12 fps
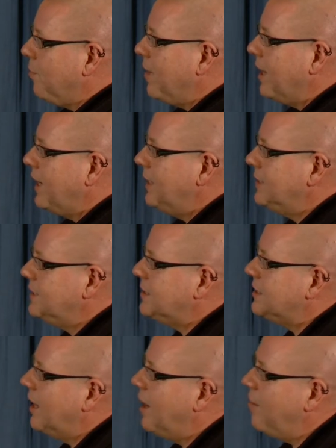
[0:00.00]

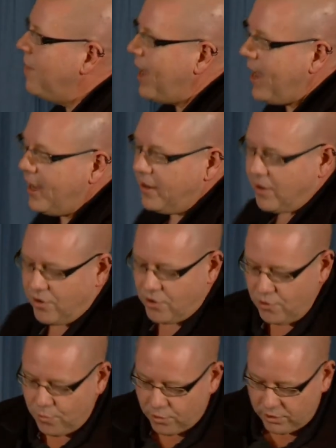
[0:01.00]
monkeys and our
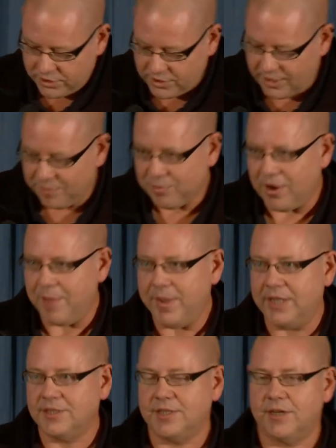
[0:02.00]
New World
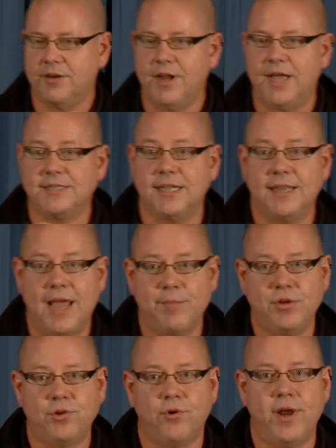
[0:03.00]
primates that are, as a
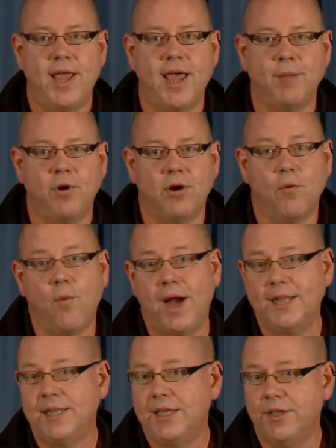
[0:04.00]
laboratory animal, are
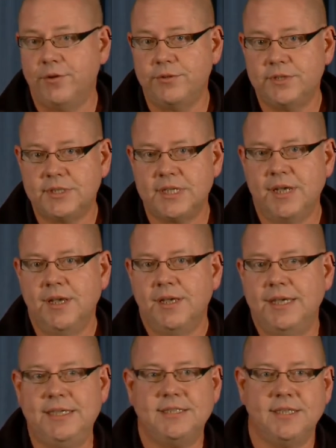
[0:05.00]
widely used,
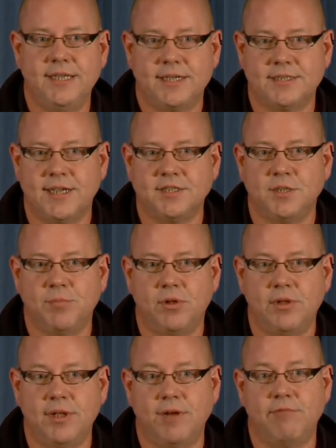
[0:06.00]
easily
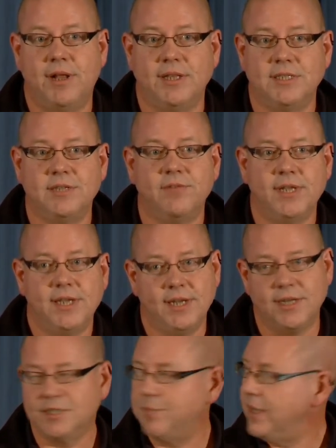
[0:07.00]
accessible, and relatively
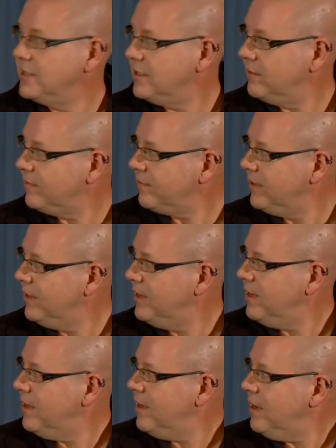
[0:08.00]
inexpensive.
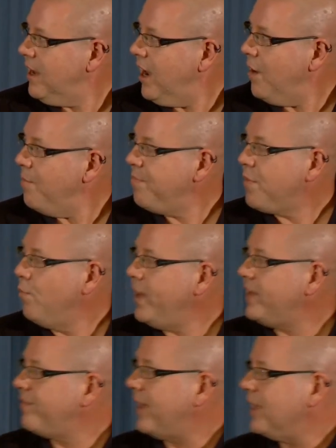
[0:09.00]

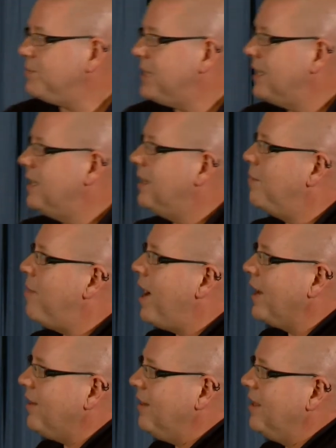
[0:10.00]
We developed a
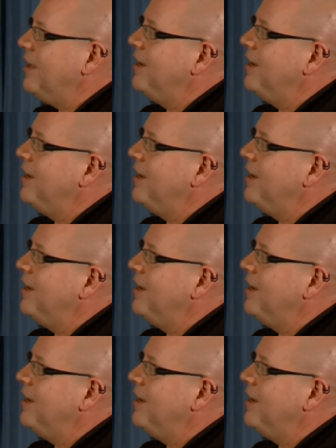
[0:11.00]
model